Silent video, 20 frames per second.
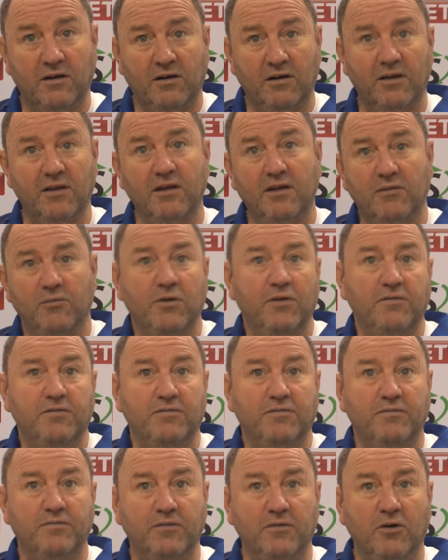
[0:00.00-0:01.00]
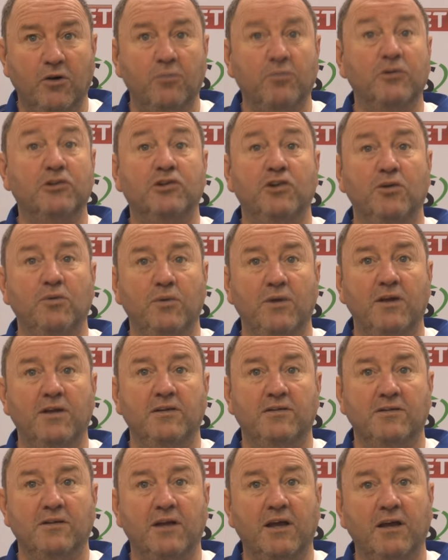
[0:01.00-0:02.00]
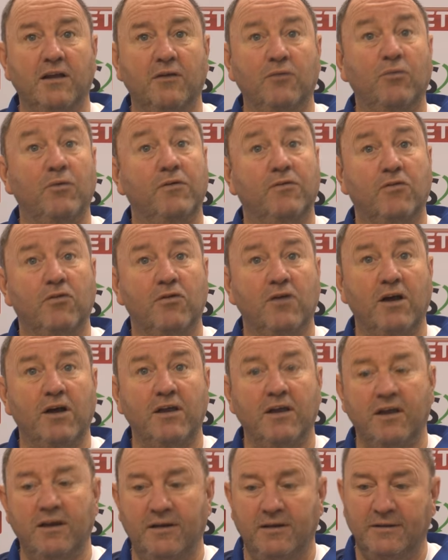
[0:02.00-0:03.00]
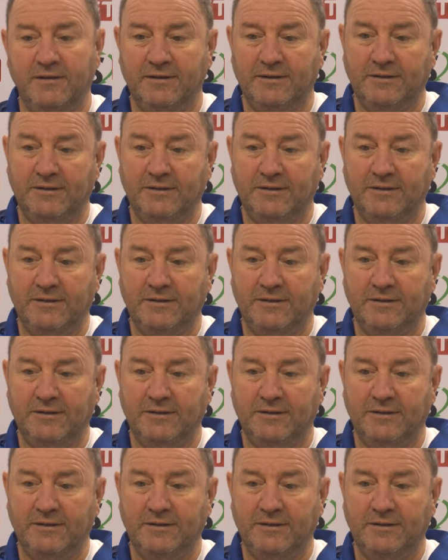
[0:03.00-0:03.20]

i.e., with opportunities and that that we've created.